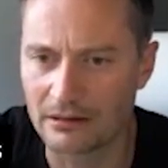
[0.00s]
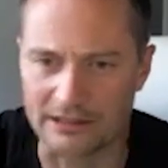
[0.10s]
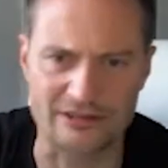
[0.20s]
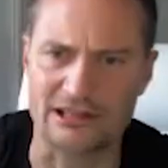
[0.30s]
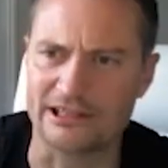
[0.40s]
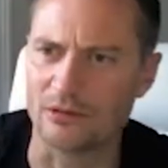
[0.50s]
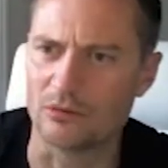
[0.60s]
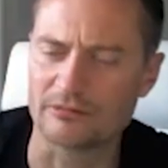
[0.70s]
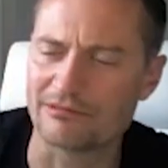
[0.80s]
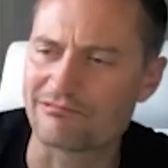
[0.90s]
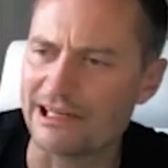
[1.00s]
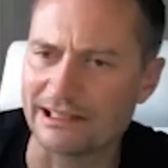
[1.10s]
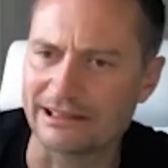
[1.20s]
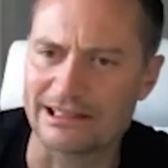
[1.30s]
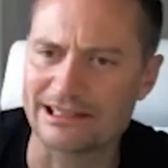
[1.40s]
I certainly don't want to be
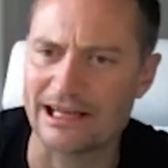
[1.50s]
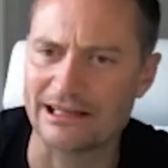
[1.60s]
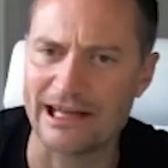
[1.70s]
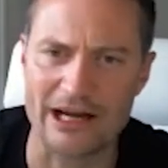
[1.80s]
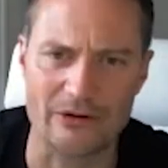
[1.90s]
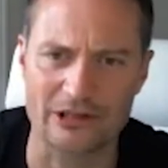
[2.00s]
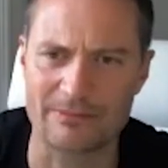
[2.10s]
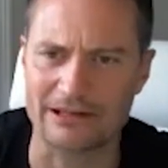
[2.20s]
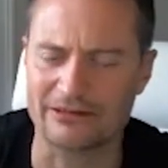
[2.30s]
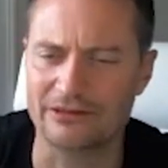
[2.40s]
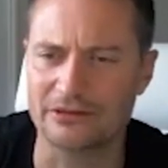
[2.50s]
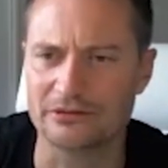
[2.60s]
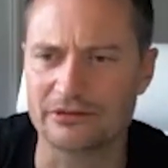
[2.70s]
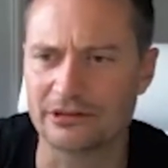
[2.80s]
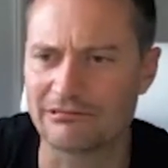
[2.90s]
reading this out now and expecting you
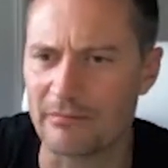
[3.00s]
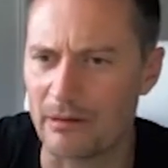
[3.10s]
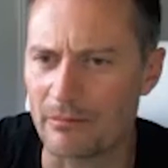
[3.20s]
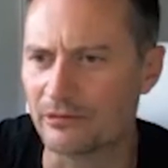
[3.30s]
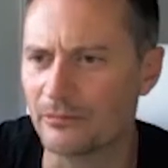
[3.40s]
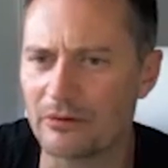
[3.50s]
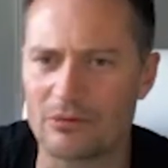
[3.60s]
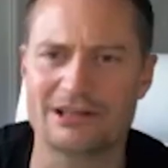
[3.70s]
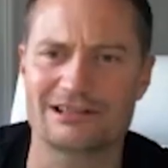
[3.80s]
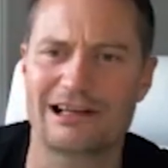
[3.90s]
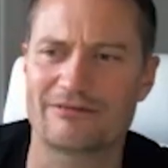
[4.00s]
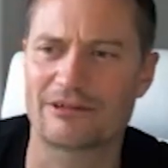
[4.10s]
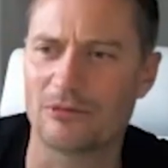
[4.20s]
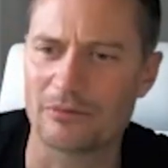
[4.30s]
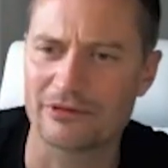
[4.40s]
to remember them. Otherwise, I'd have to
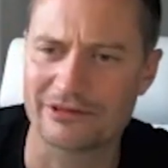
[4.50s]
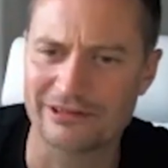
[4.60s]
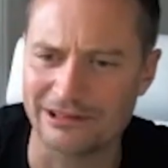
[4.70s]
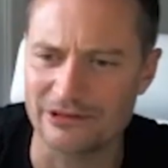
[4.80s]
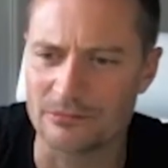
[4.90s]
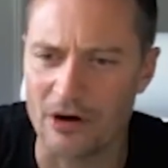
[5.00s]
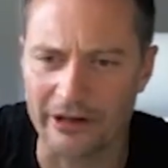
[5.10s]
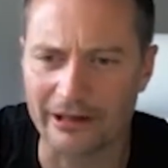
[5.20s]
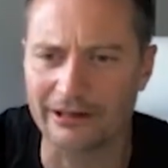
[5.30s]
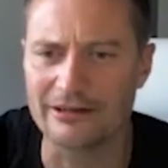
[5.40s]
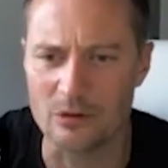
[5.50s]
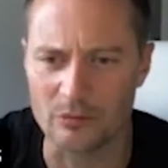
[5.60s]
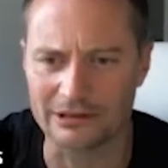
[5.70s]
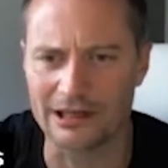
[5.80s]
come up with a silly mnemonic, and no one